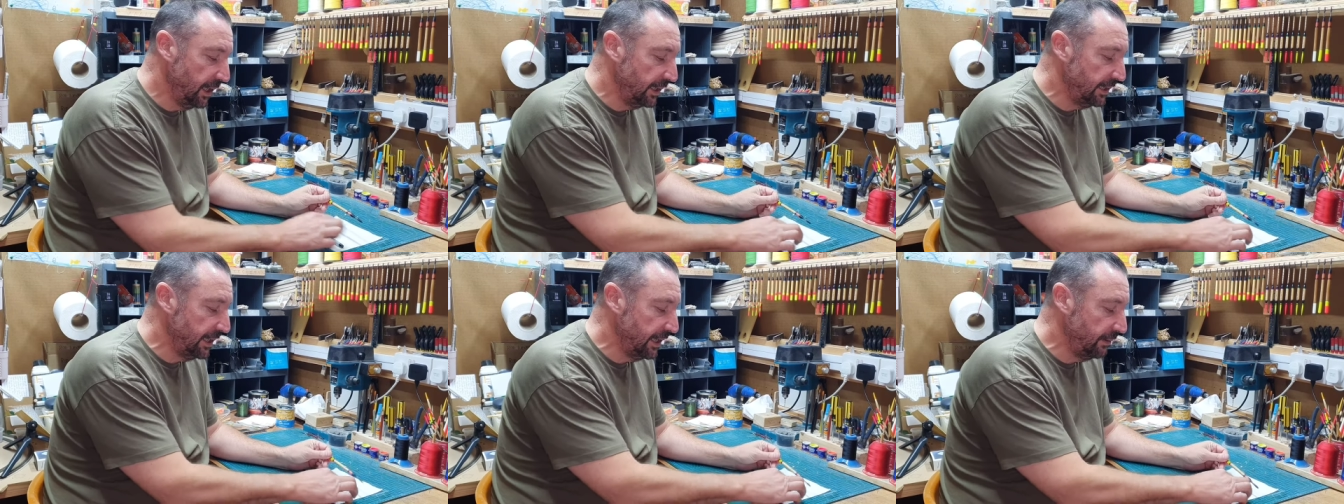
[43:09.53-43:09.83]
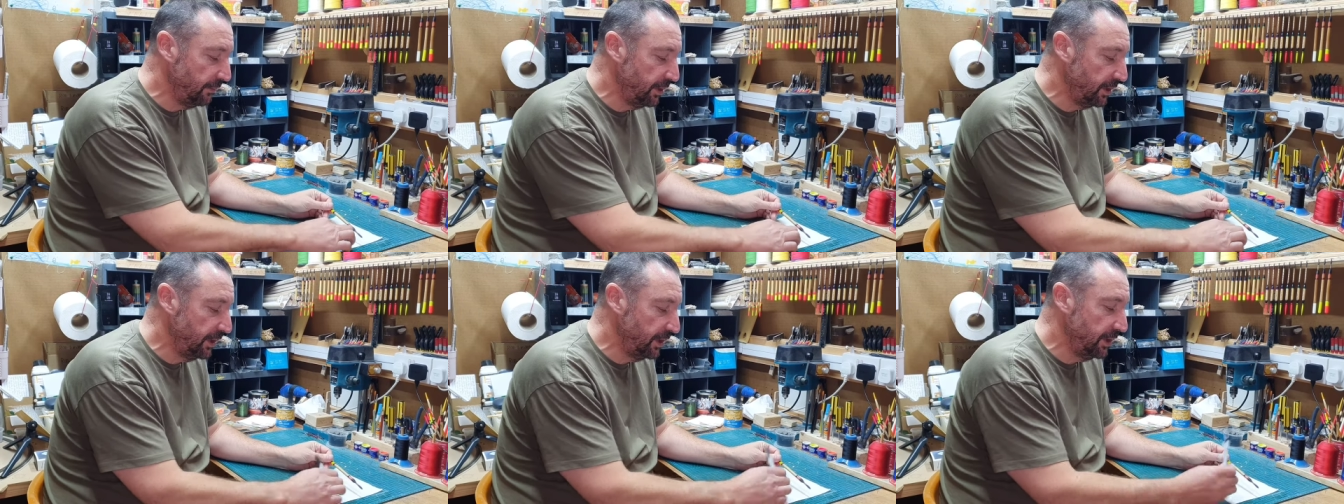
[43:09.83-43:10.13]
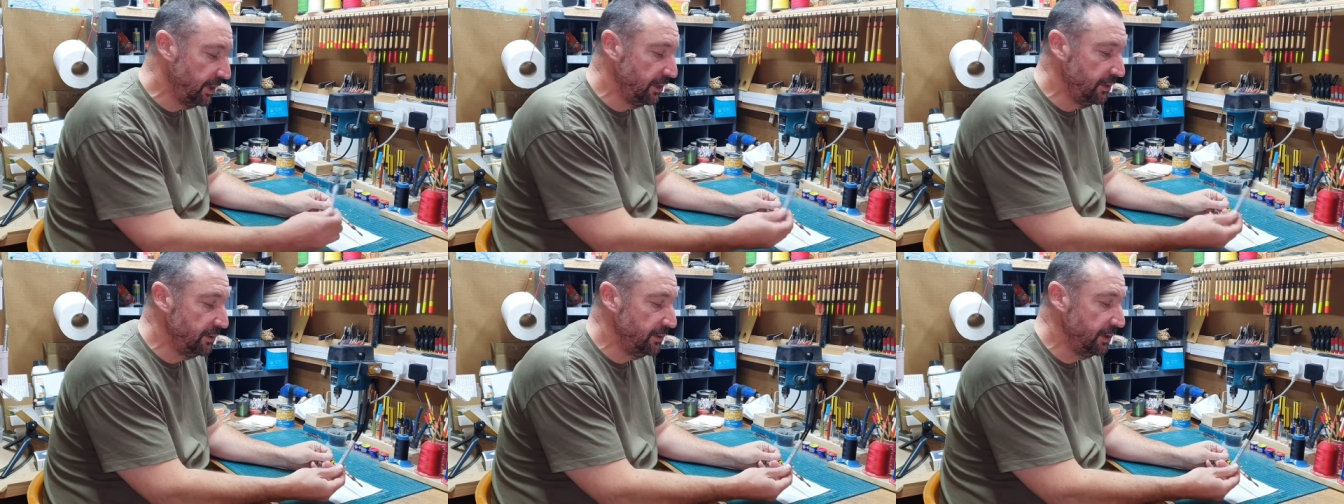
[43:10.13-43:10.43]
and now I'm going to
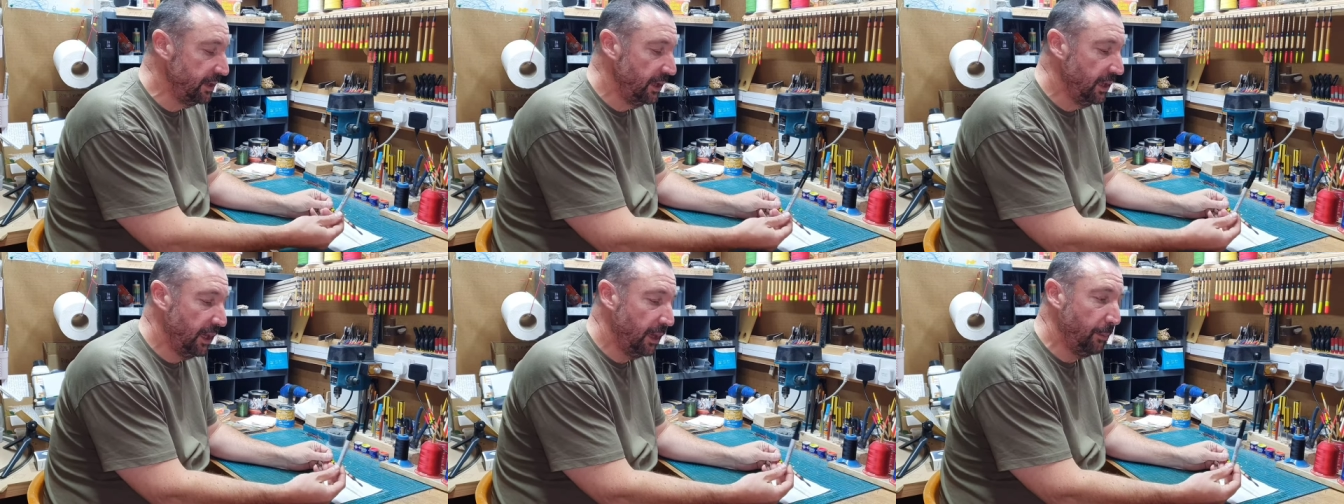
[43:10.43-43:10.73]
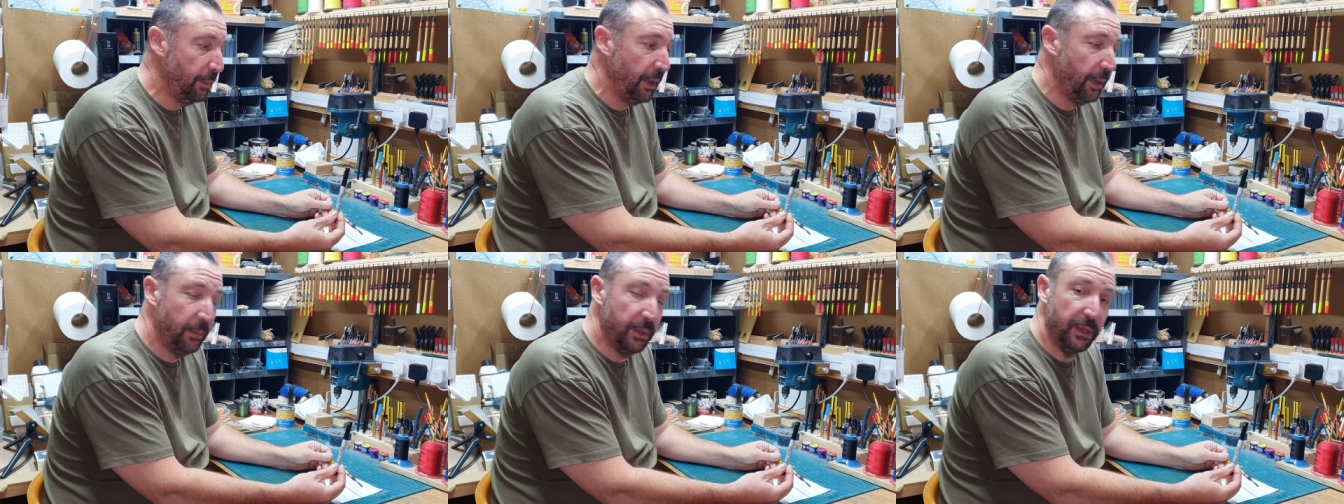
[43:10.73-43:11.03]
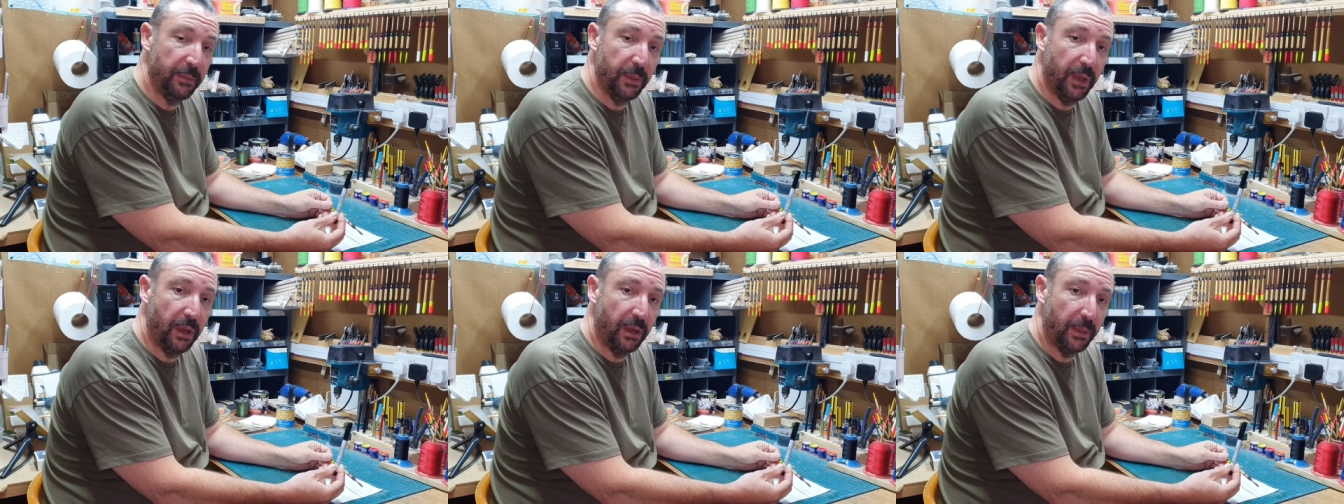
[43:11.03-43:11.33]
use a
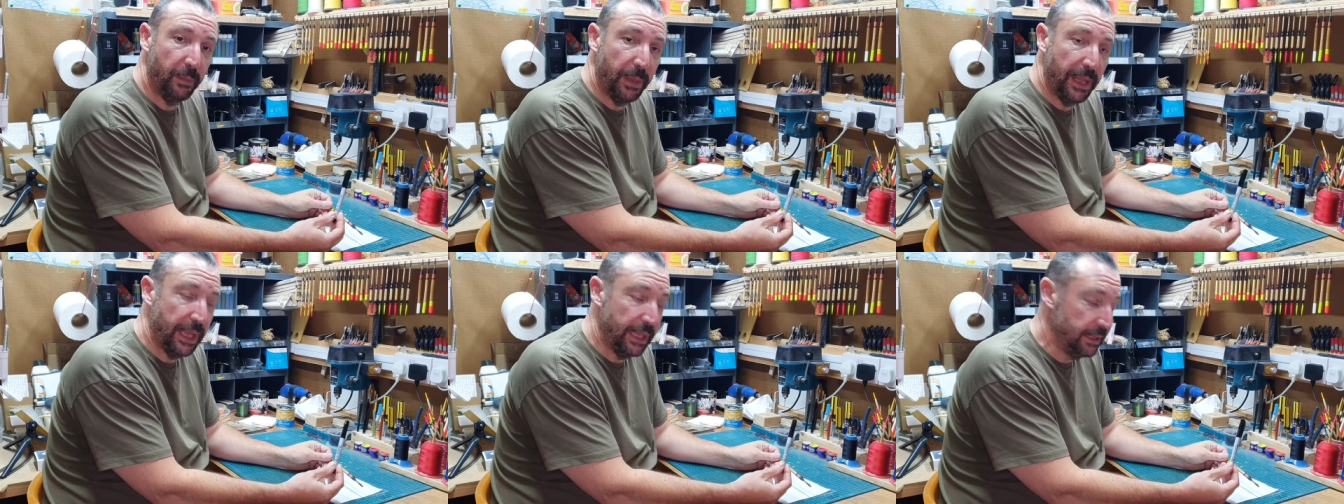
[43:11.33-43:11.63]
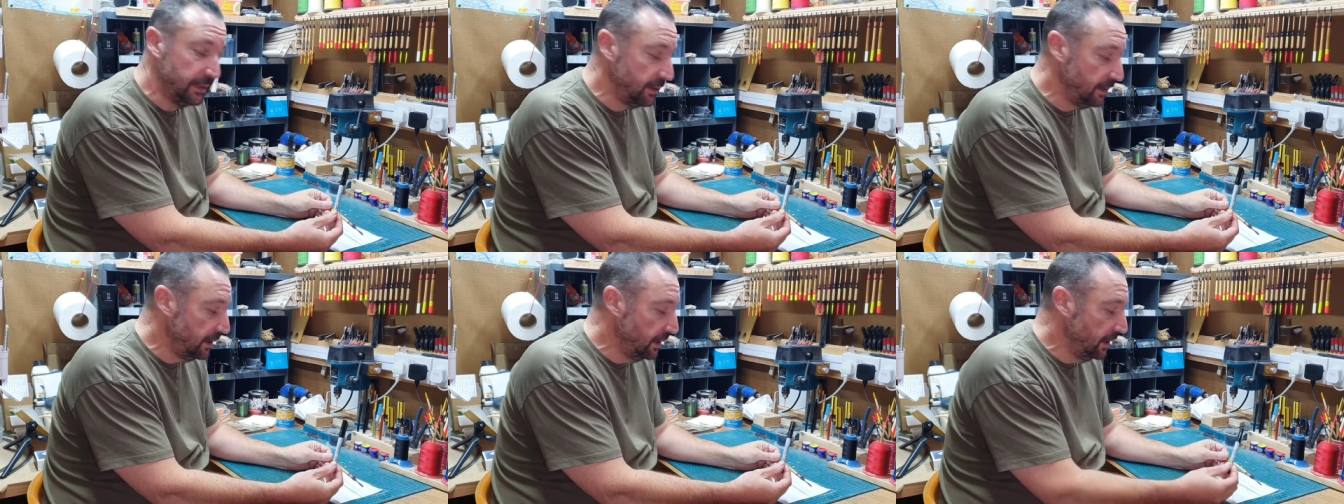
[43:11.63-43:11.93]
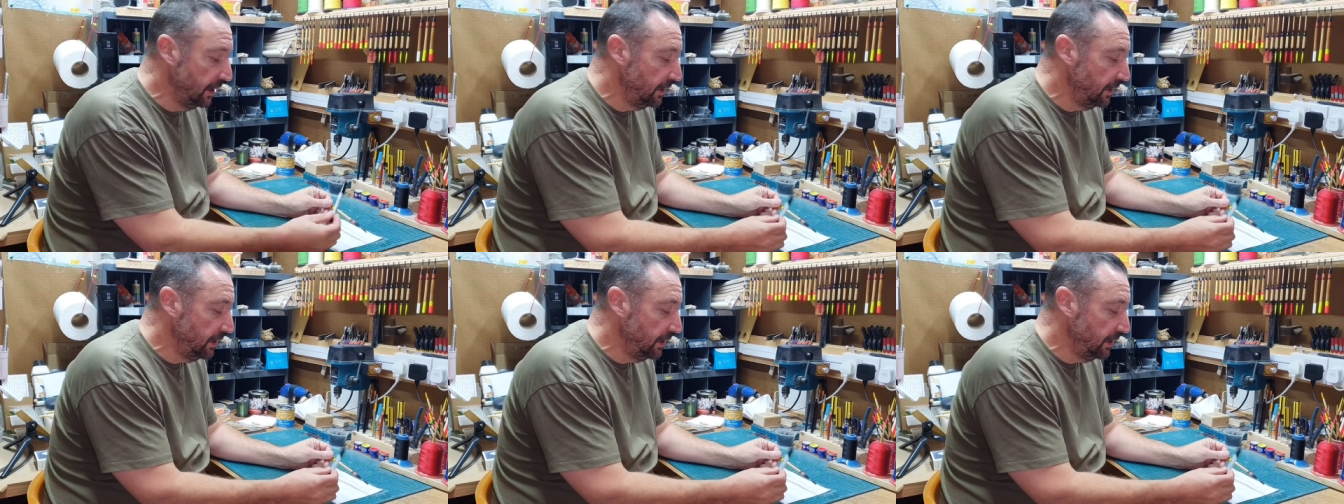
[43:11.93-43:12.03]
permanent marker pen